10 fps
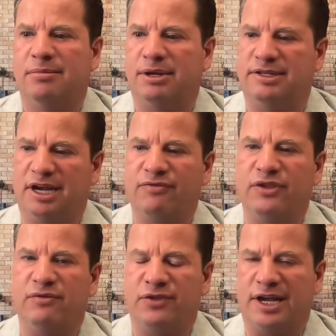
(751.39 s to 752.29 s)
but
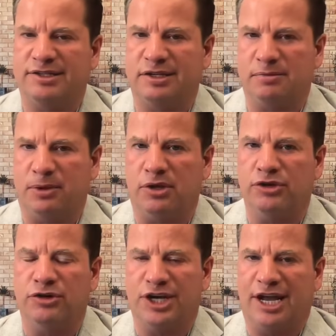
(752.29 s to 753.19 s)
definitely flexible in
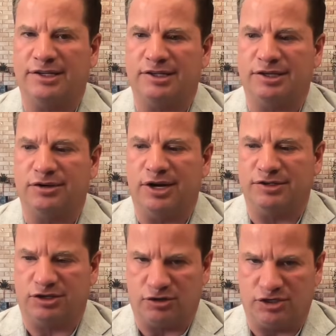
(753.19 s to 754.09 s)
your tactics and your
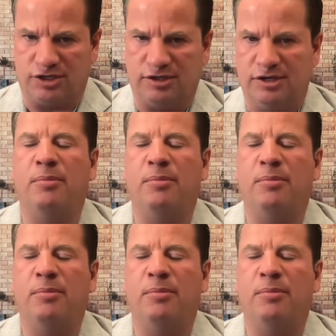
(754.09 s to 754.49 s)
execution.